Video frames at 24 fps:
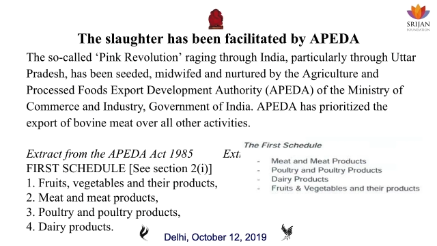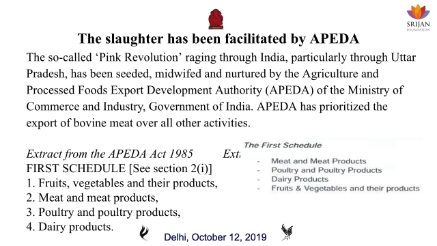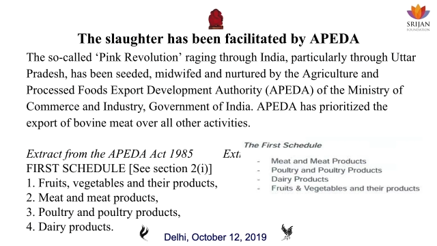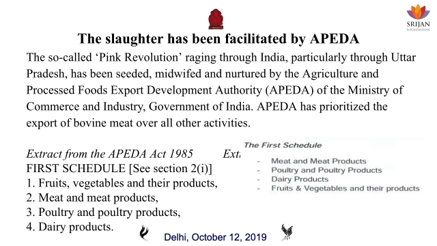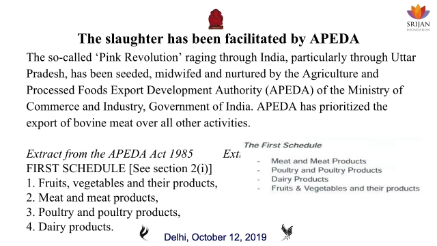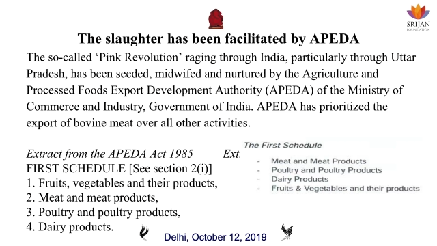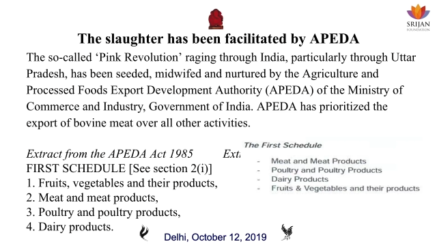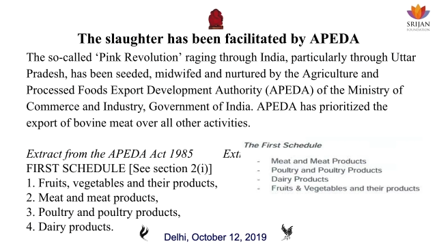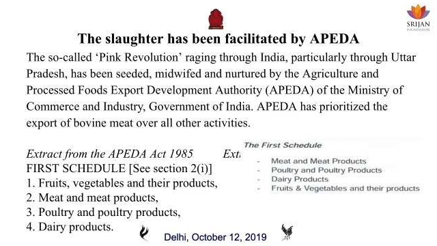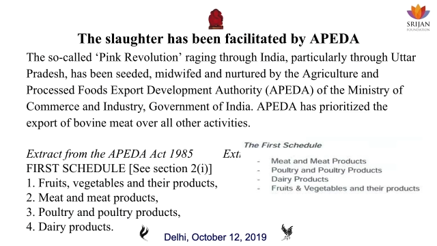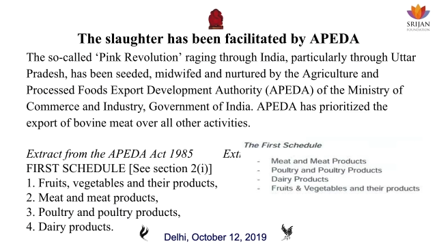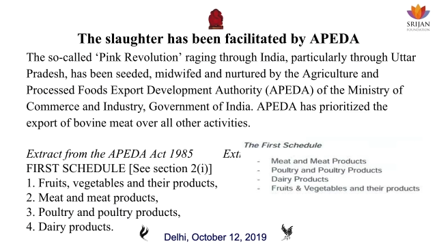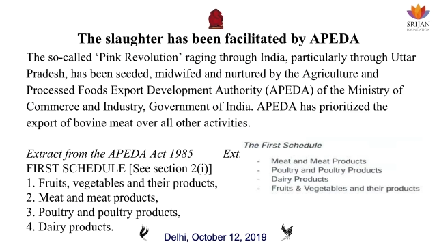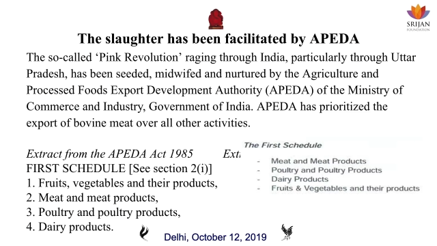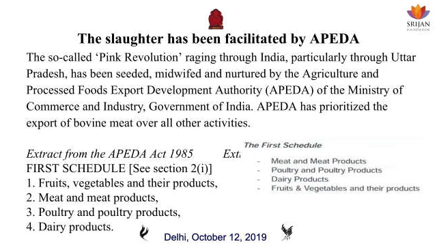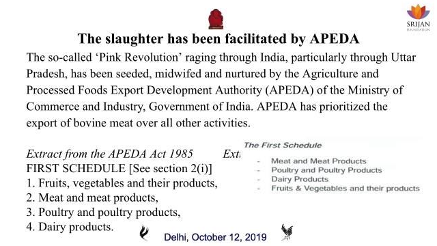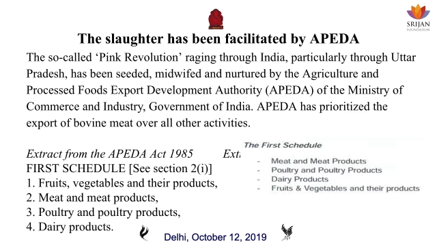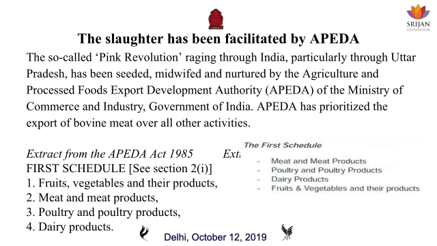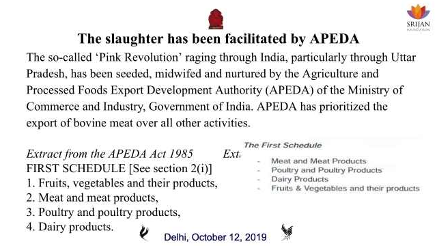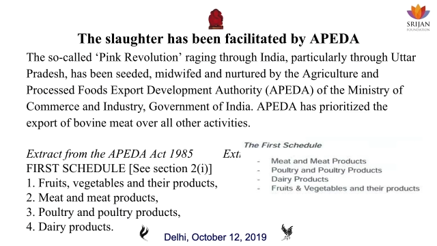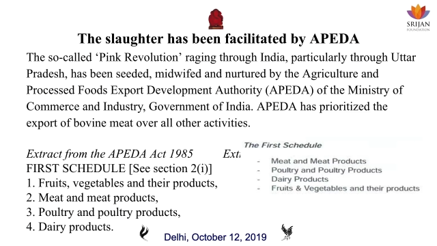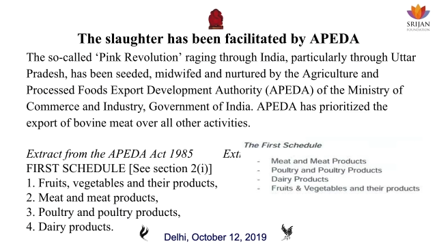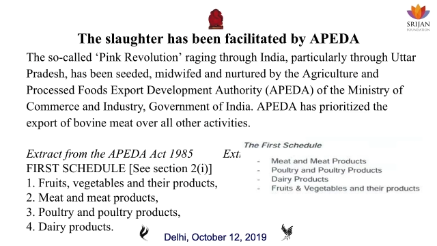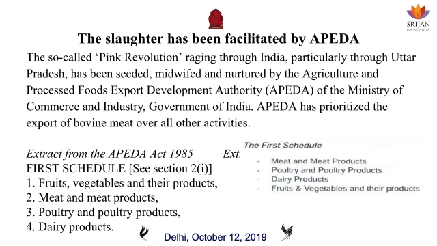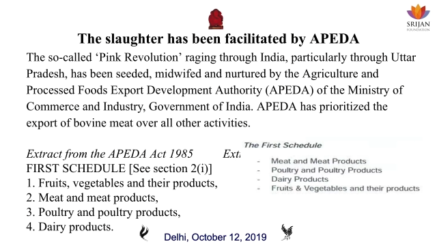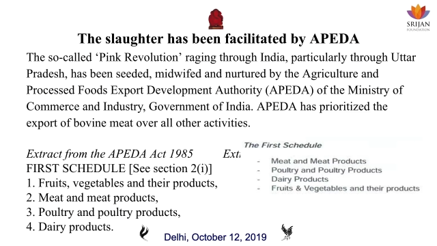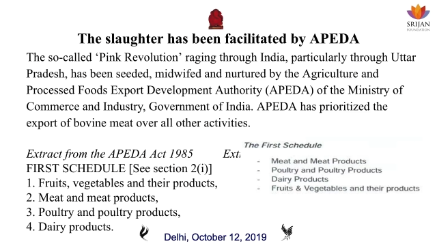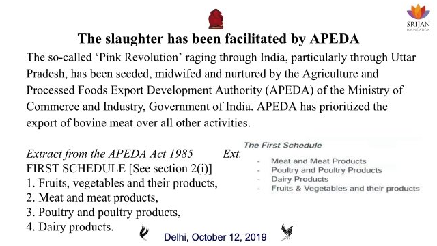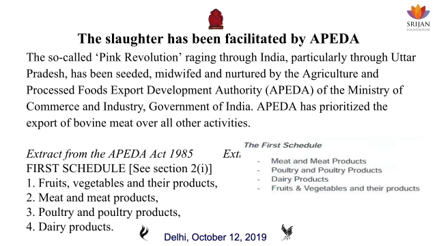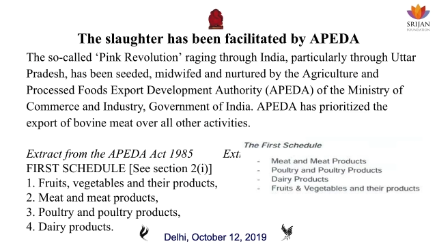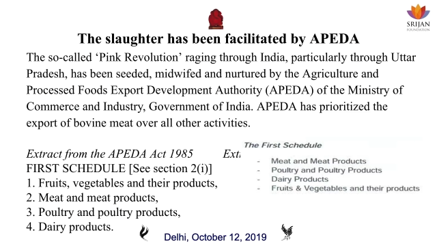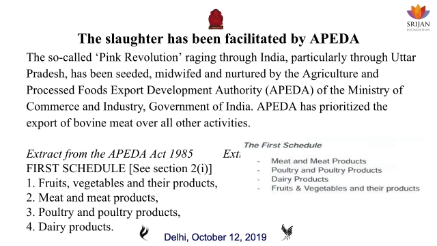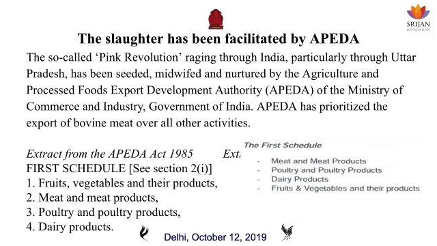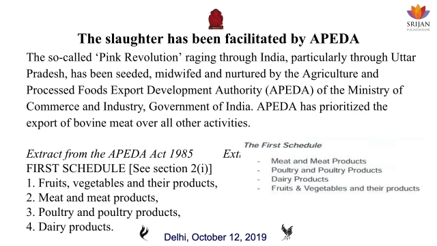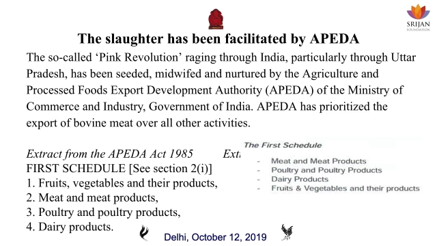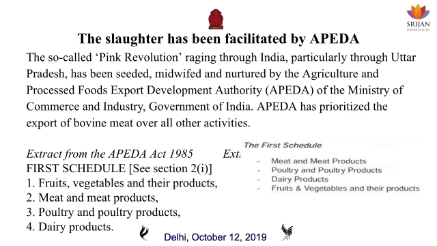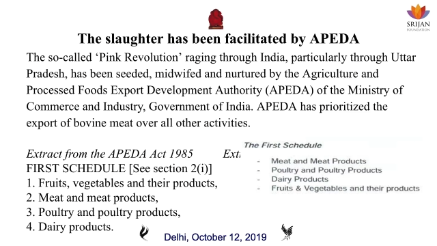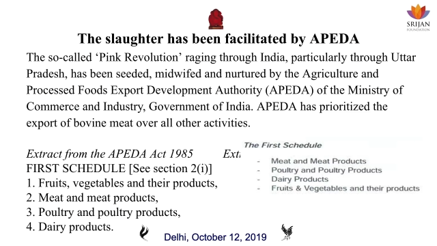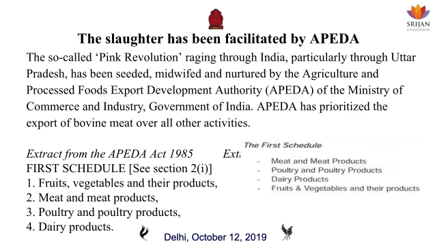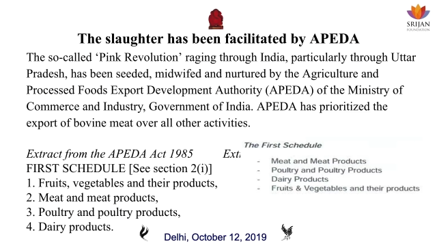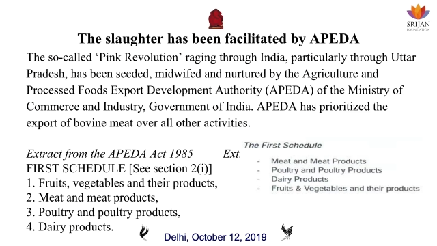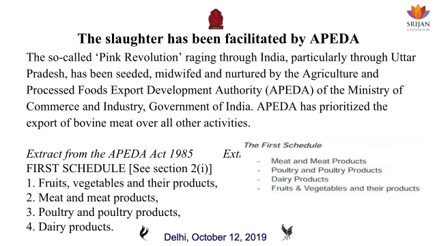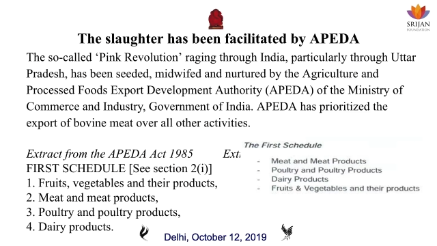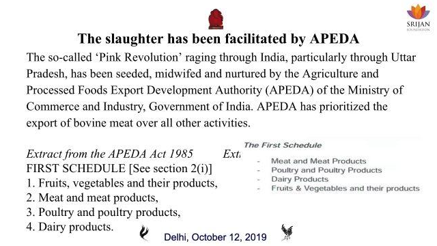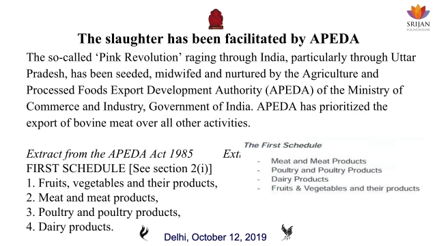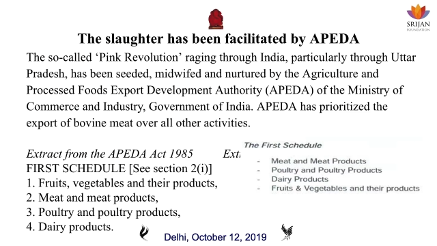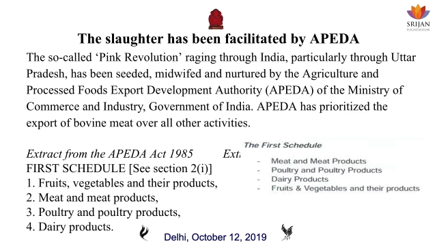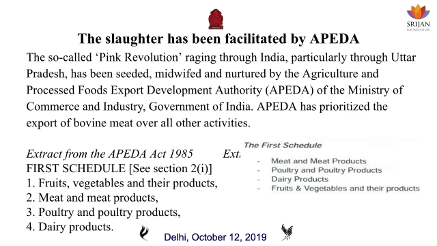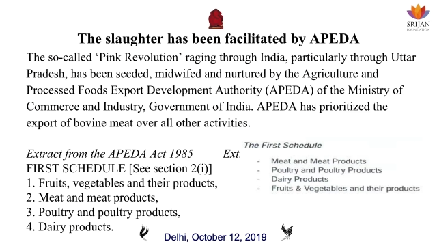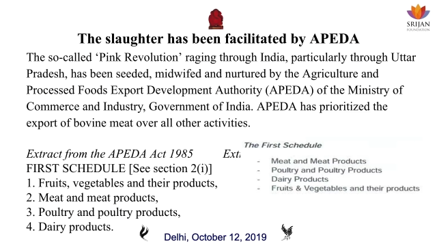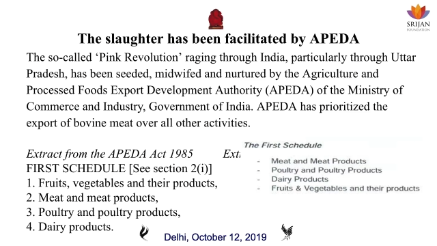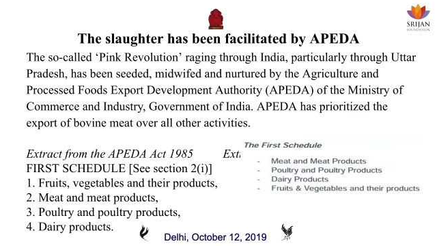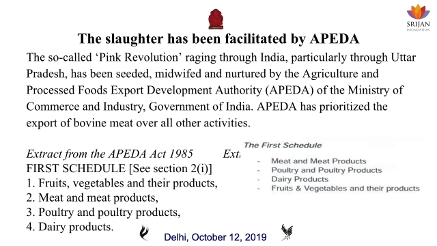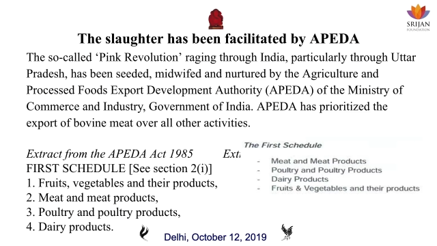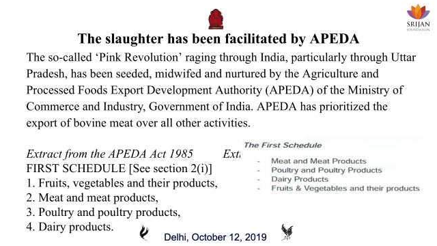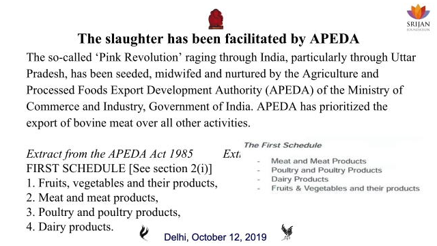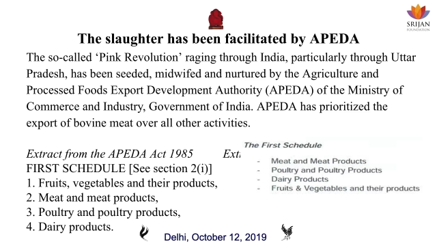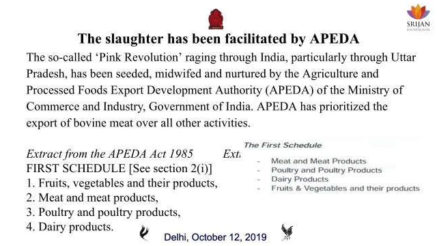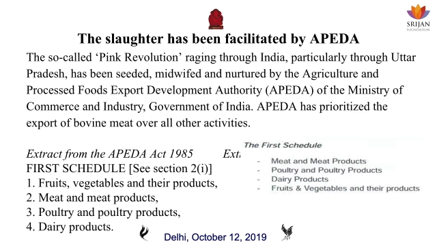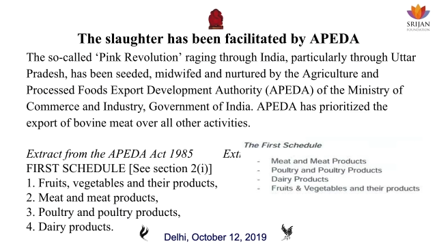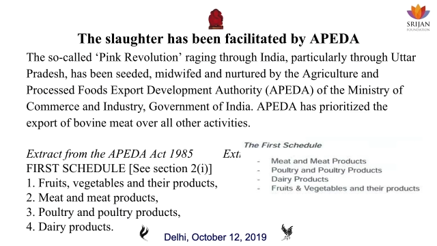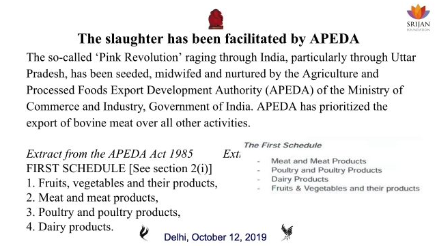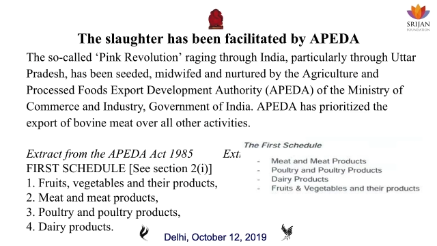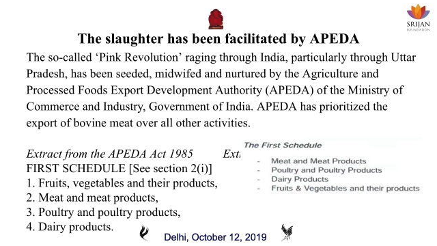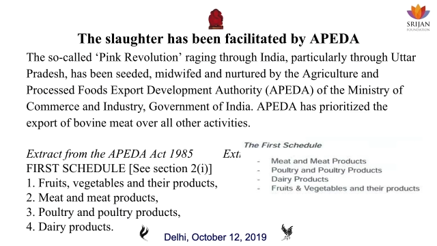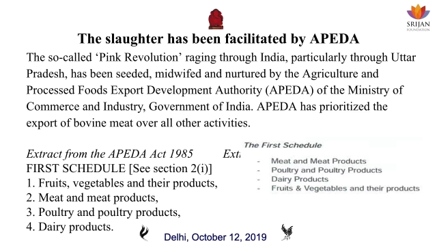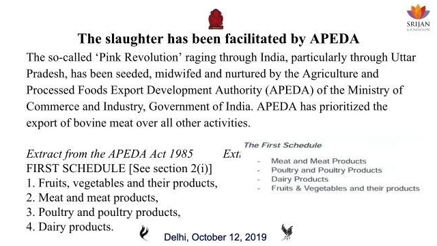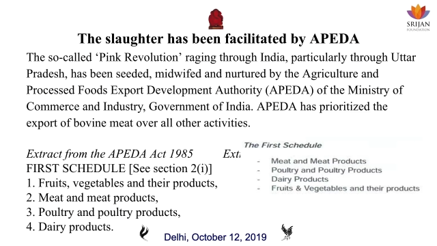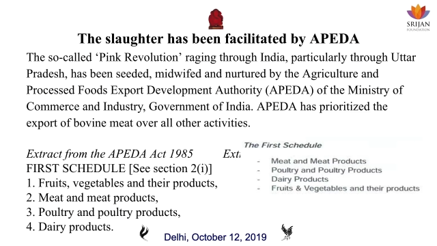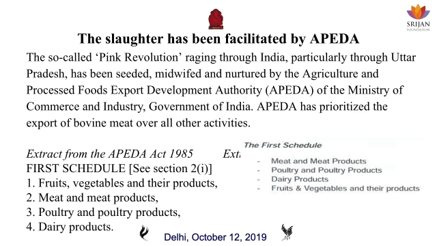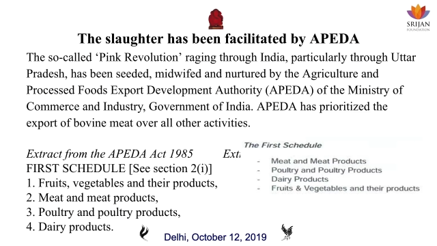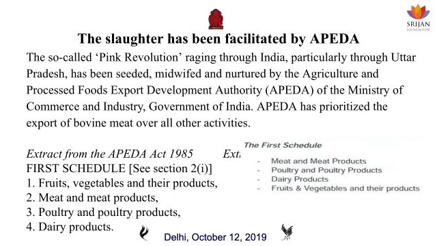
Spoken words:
Nobody's mouth can be seen.